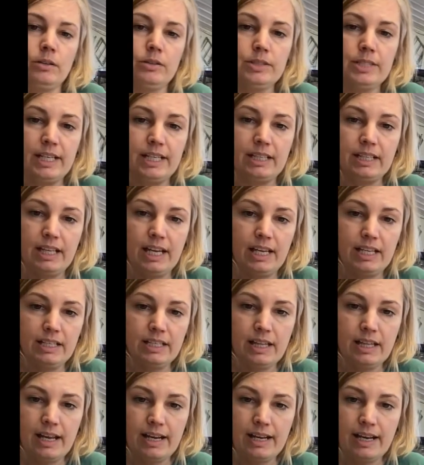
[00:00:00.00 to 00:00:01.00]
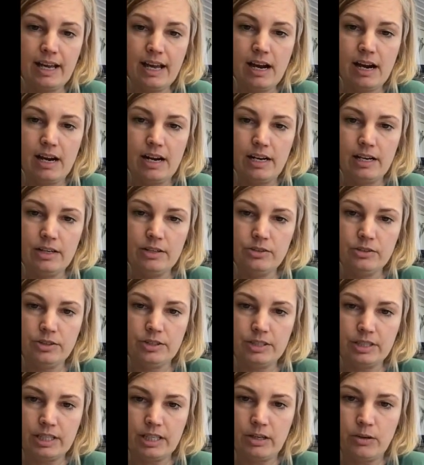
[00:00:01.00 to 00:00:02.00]
taking the end of that carrot, and you're
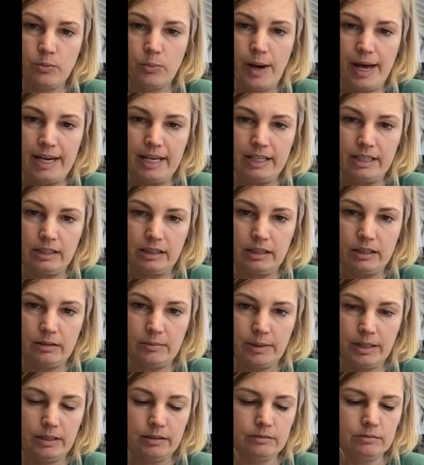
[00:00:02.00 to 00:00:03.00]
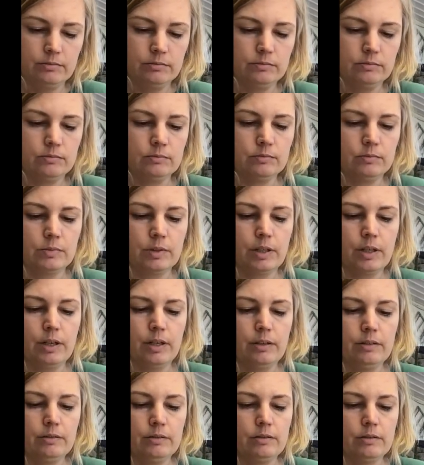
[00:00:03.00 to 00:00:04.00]
just gonna wet it a little bit, okay?